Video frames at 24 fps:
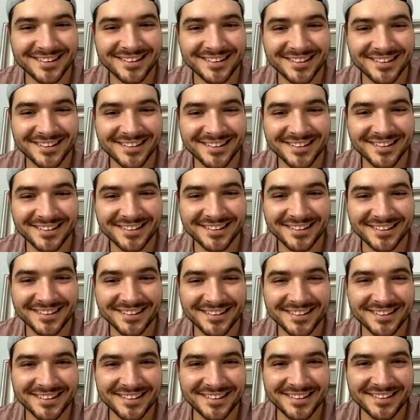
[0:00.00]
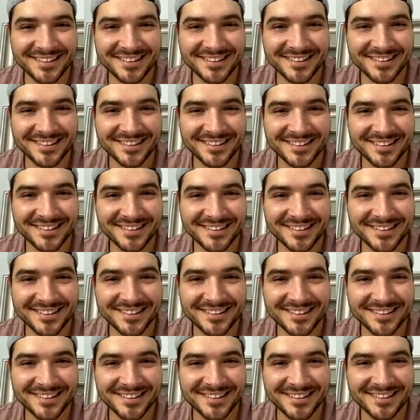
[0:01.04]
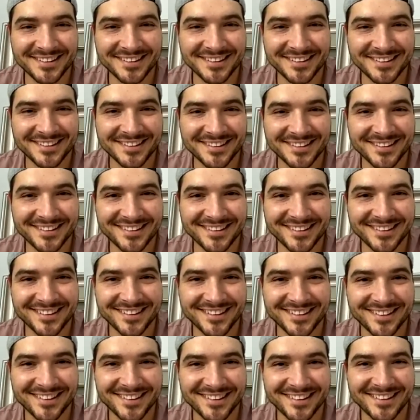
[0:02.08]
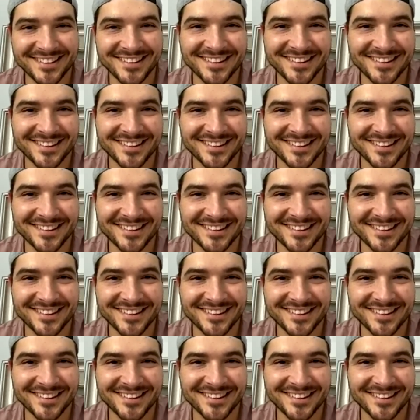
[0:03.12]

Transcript: (silent)